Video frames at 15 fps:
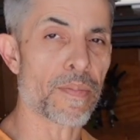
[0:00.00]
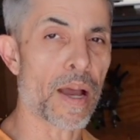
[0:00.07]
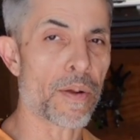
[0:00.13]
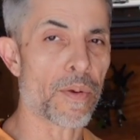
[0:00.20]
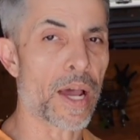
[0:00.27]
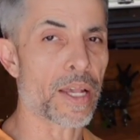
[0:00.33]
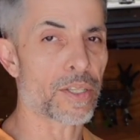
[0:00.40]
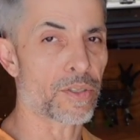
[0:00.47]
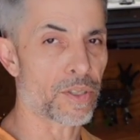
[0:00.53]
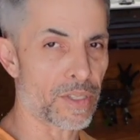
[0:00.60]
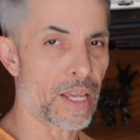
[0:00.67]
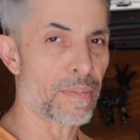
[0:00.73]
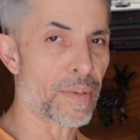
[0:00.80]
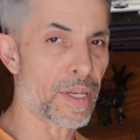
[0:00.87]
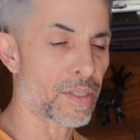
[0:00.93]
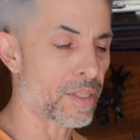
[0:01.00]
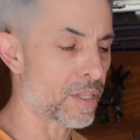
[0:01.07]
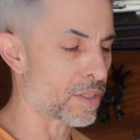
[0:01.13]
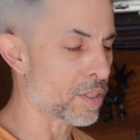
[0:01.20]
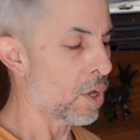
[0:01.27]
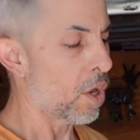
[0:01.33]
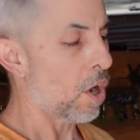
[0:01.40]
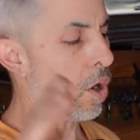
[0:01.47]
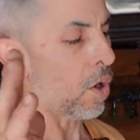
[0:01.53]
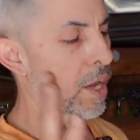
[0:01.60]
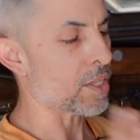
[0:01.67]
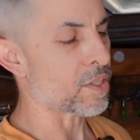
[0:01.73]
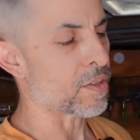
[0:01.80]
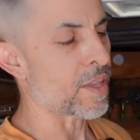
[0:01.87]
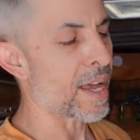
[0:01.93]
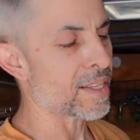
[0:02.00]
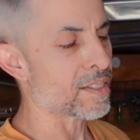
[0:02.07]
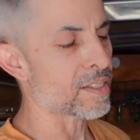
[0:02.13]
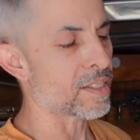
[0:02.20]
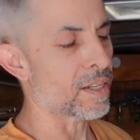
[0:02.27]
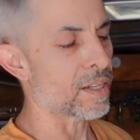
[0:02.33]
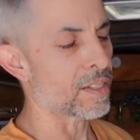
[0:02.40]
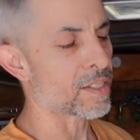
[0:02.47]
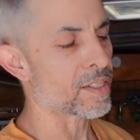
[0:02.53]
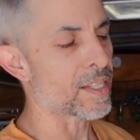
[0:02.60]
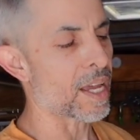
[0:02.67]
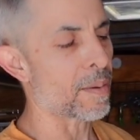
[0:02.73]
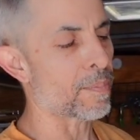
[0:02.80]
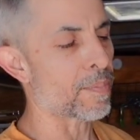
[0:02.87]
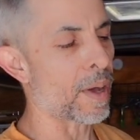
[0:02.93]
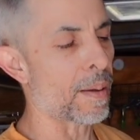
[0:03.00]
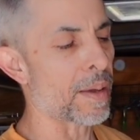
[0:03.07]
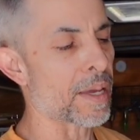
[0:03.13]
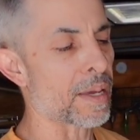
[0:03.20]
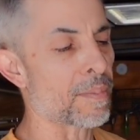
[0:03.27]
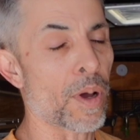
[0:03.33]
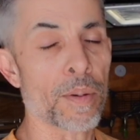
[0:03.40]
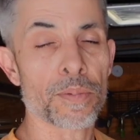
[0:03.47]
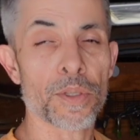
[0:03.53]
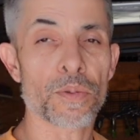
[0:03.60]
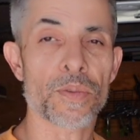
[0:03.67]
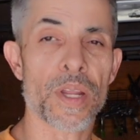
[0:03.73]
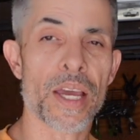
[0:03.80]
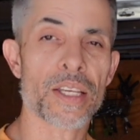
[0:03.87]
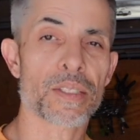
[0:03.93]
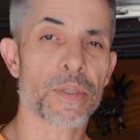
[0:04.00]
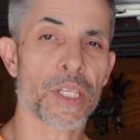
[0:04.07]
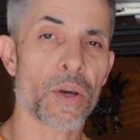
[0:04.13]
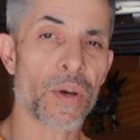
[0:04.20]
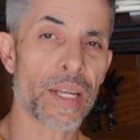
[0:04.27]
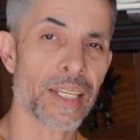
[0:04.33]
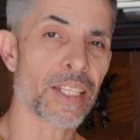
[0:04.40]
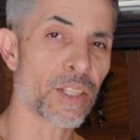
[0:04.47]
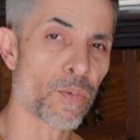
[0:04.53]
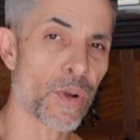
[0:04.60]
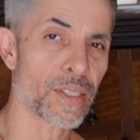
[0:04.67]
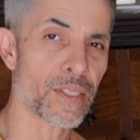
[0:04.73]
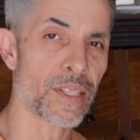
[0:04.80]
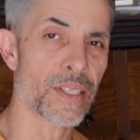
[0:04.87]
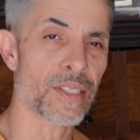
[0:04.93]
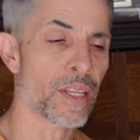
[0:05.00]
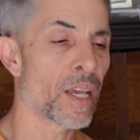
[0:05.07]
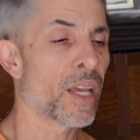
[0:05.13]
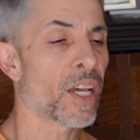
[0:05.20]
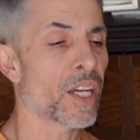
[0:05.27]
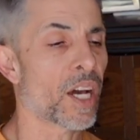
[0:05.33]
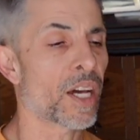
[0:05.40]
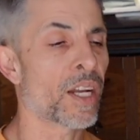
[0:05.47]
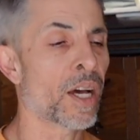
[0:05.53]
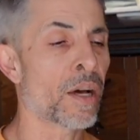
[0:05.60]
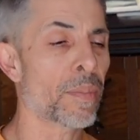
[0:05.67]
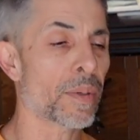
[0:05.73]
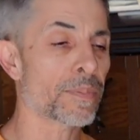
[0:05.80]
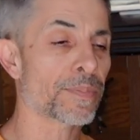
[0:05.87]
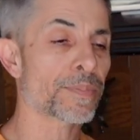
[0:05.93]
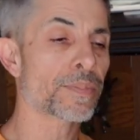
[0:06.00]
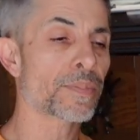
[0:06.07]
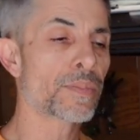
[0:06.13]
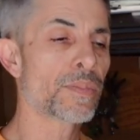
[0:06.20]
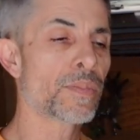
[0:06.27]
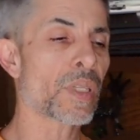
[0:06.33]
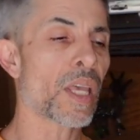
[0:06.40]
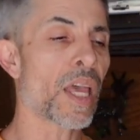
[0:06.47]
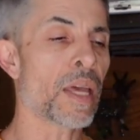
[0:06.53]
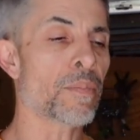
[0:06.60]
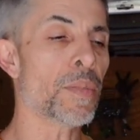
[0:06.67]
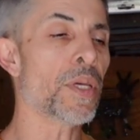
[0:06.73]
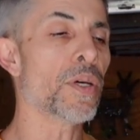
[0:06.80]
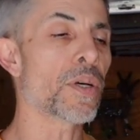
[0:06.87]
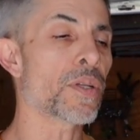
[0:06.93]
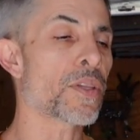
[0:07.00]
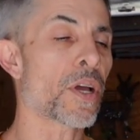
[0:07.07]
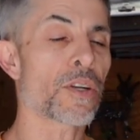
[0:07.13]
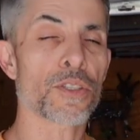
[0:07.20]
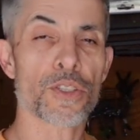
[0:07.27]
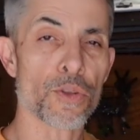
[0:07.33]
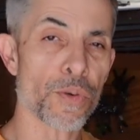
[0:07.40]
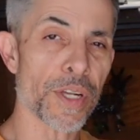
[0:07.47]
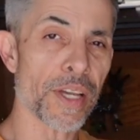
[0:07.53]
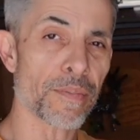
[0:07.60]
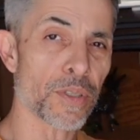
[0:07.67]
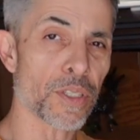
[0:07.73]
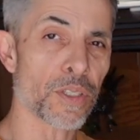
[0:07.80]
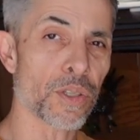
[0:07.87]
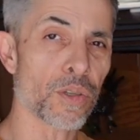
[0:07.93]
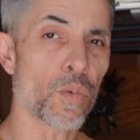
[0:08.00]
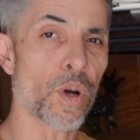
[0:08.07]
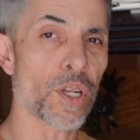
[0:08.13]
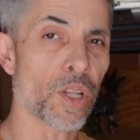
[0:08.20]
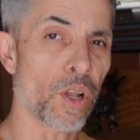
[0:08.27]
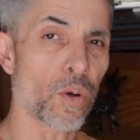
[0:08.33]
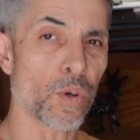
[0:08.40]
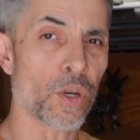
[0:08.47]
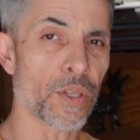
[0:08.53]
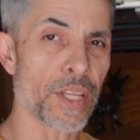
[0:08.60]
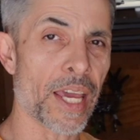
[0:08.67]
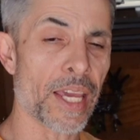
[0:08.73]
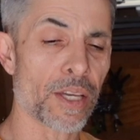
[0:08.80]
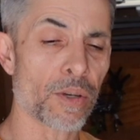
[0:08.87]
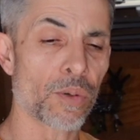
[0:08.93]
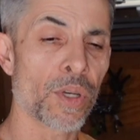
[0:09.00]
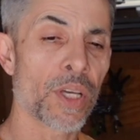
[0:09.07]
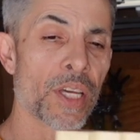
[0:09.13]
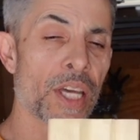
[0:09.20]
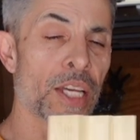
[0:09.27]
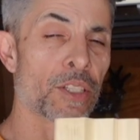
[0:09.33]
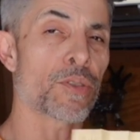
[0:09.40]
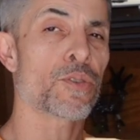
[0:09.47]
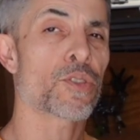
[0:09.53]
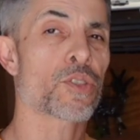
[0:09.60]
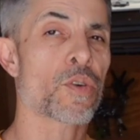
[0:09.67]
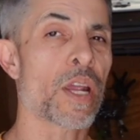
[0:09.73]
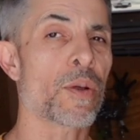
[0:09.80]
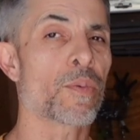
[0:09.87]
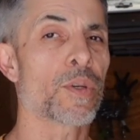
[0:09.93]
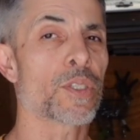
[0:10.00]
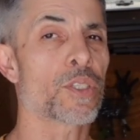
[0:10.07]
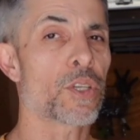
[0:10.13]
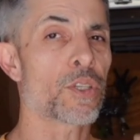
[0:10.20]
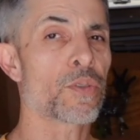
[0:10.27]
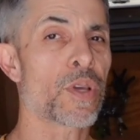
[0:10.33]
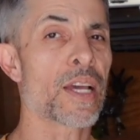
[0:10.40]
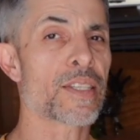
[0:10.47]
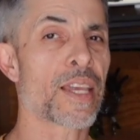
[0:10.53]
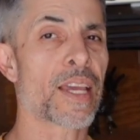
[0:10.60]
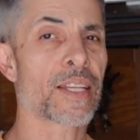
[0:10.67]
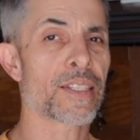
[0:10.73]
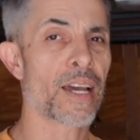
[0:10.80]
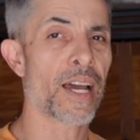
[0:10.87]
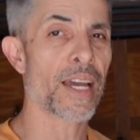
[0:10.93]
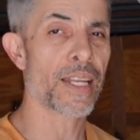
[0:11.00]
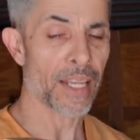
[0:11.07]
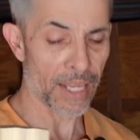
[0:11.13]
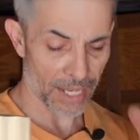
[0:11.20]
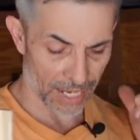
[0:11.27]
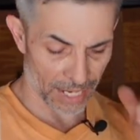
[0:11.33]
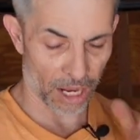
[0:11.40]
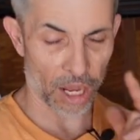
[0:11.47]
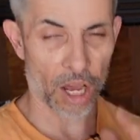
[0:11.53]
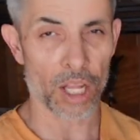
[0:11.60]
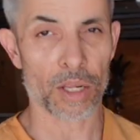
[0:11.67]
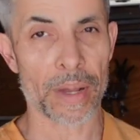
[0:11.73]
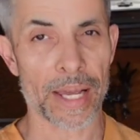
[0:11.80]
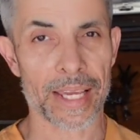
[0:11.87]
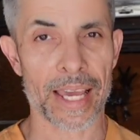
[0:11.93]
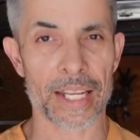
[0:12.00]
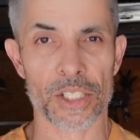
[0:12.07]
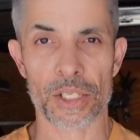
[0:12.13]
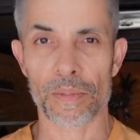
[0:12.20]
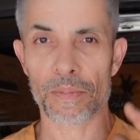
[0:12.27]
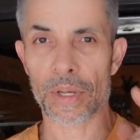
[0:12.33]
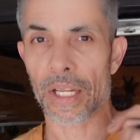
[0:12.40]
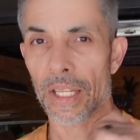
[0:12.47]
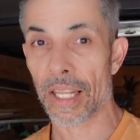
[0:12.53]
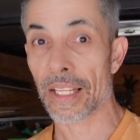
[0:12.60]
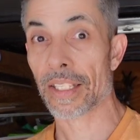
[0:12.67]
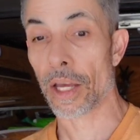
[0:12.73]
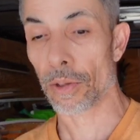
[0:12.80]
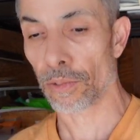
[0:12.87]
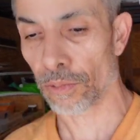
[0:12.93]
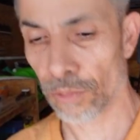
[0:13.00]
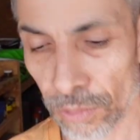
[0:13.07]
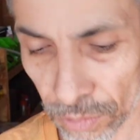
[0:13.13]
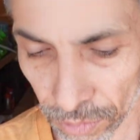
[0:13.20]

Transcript: of my riser. Does that make sense? All right, so that's the step I am up to next. I'm gonna go ahead and get the rest of these cut up and milled. There's three of them to do, one long one on the angle and two straight ones. So you guys hang tight, and I'll holler back at you in a minute. Let's go.